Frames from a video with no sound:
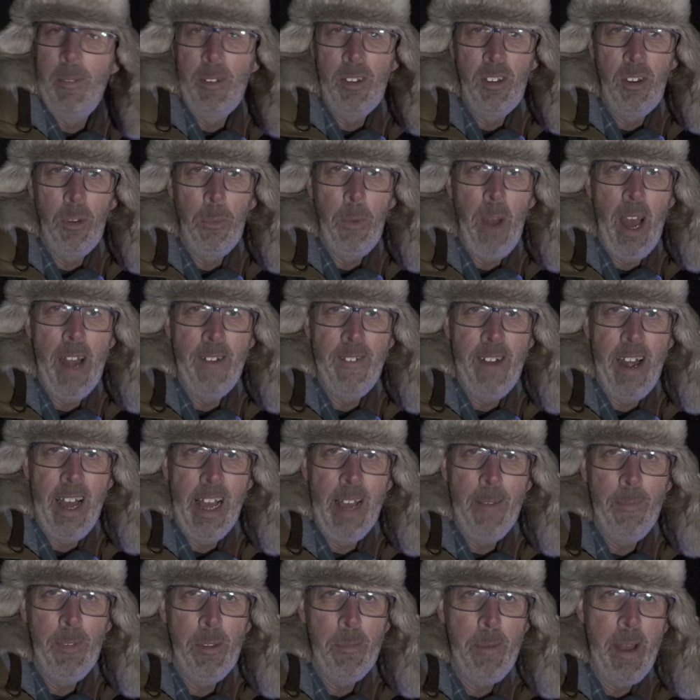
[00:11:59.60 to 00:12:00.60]
to where I
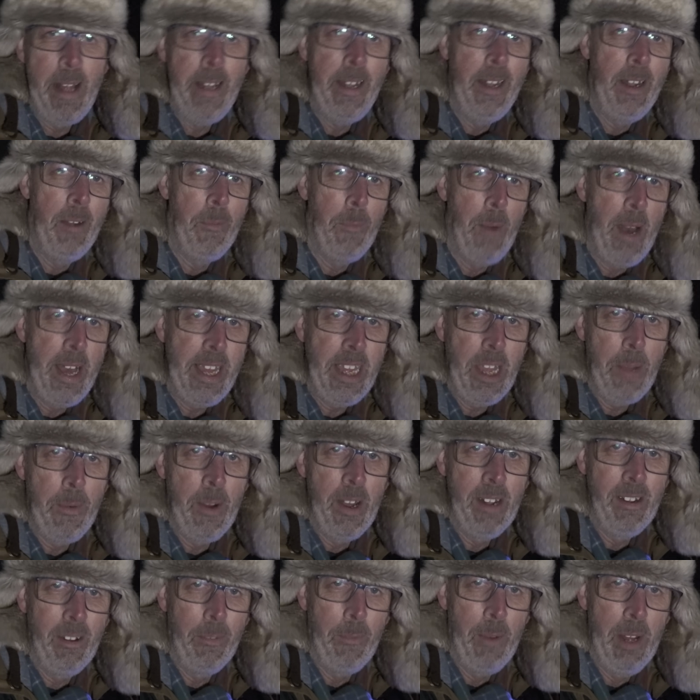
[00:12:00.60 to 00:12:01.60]
am, depending on where you
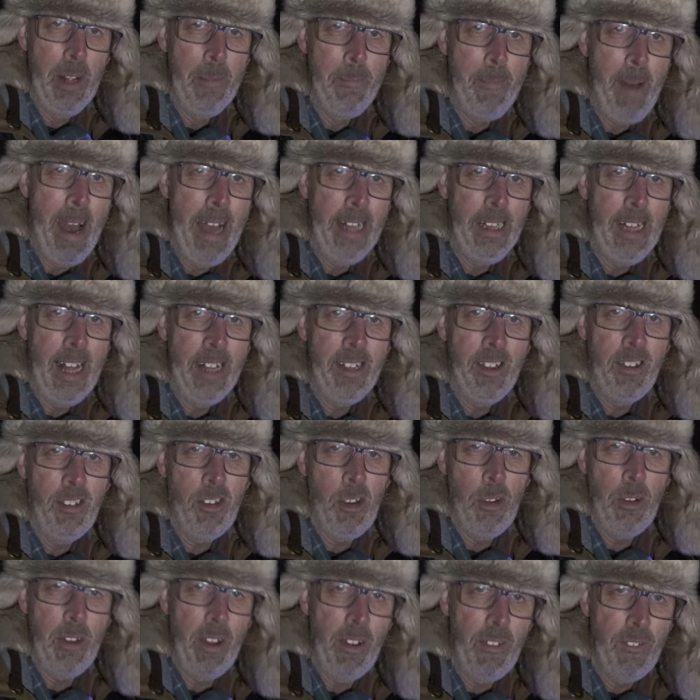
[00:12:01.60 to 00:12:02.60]
are in the world. My latitude